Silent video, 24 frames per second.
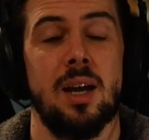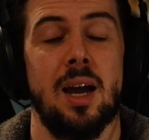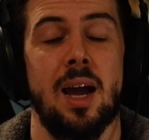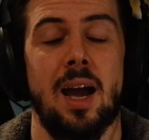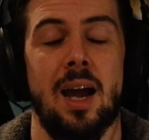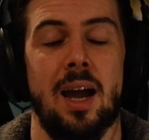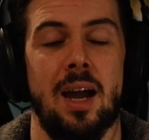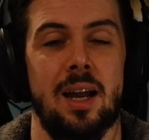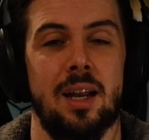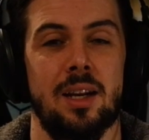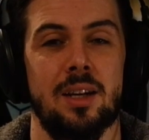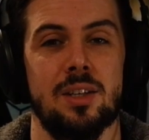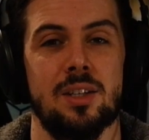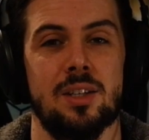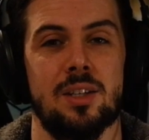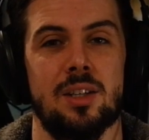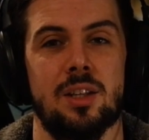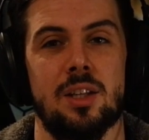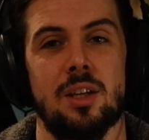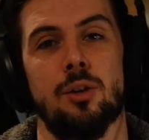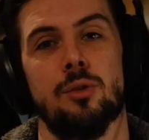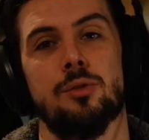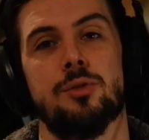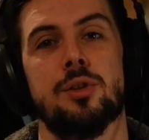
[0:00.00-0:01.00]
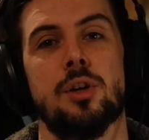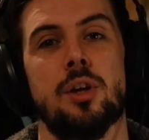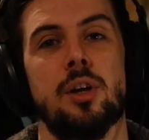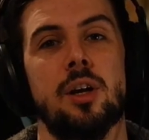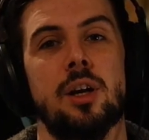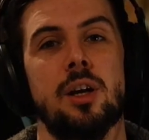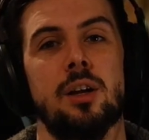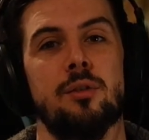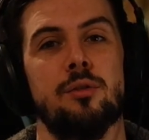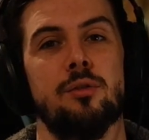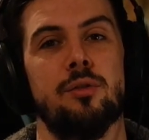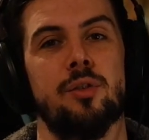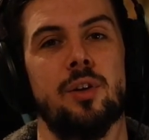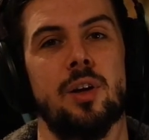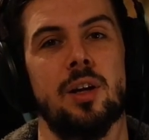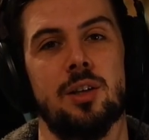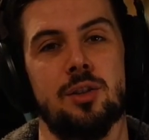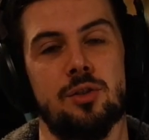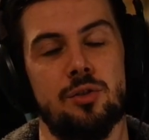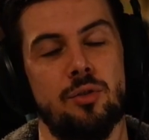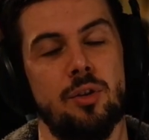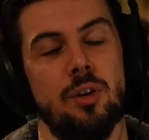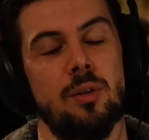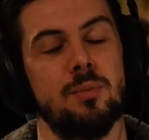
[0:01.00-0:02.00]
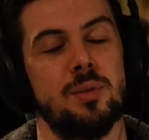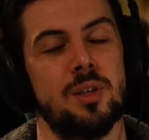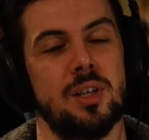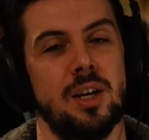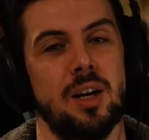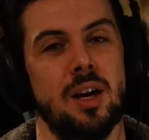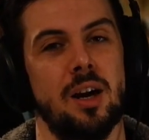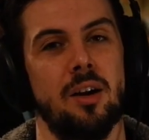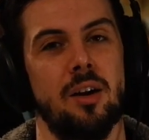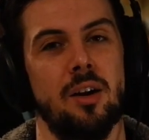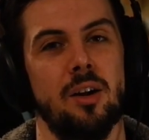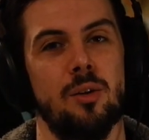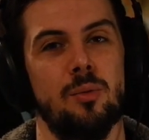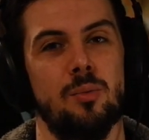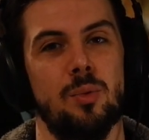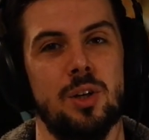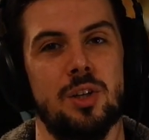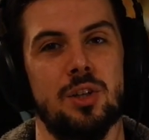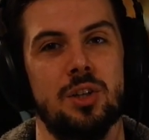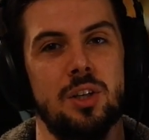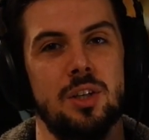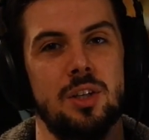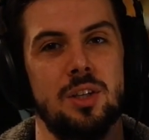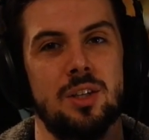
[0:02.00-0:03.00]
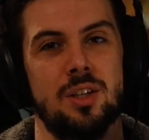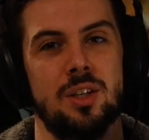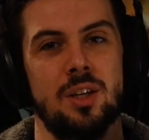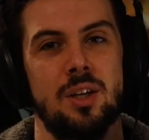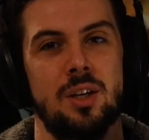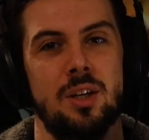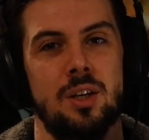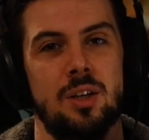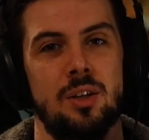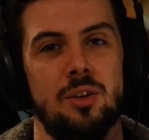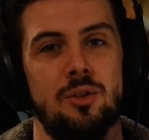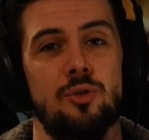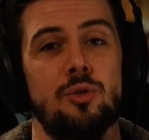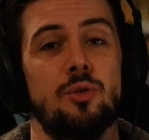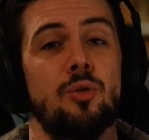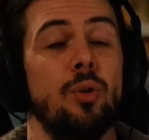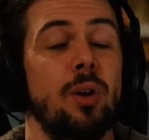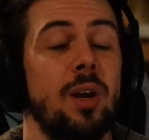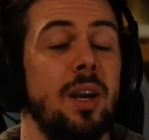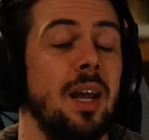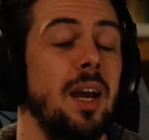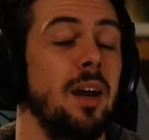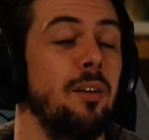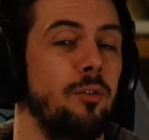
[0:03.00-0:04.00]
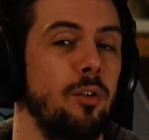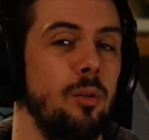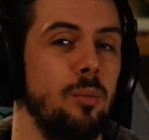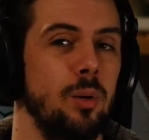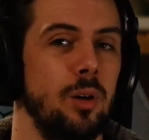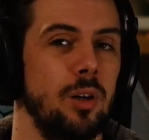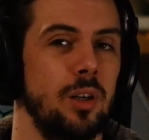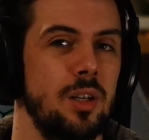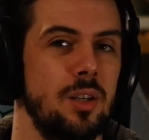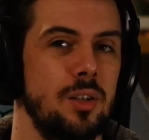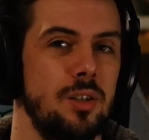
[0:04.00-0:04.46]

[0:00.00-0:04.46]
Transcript: and the alternative extreme scenario, which is treat everybody.